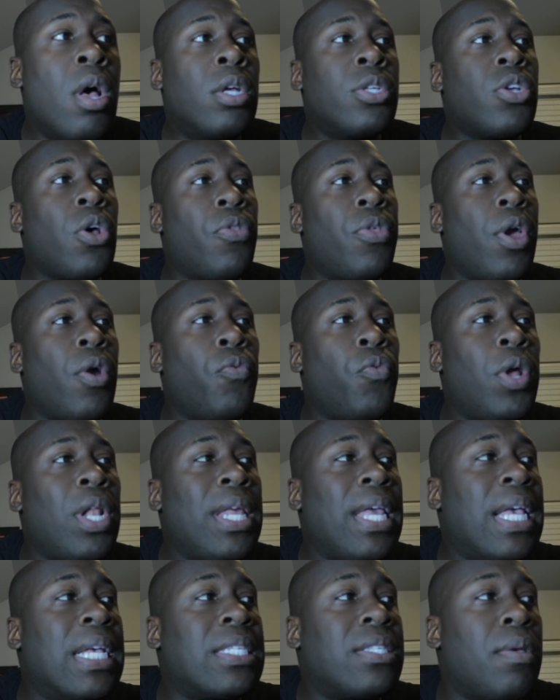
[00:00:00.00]
So there
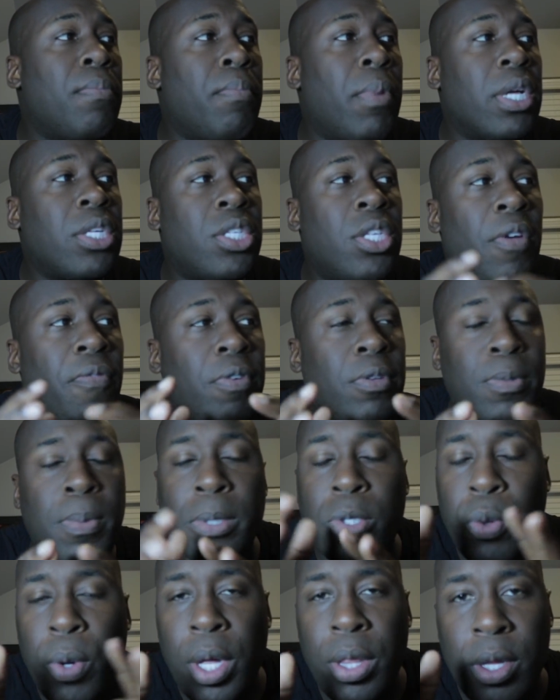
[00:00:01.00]
really isn't much difference
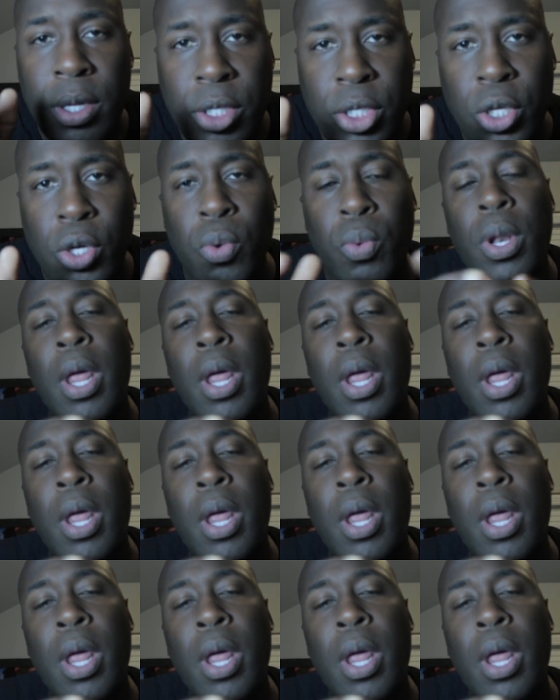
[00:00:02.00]
between the two.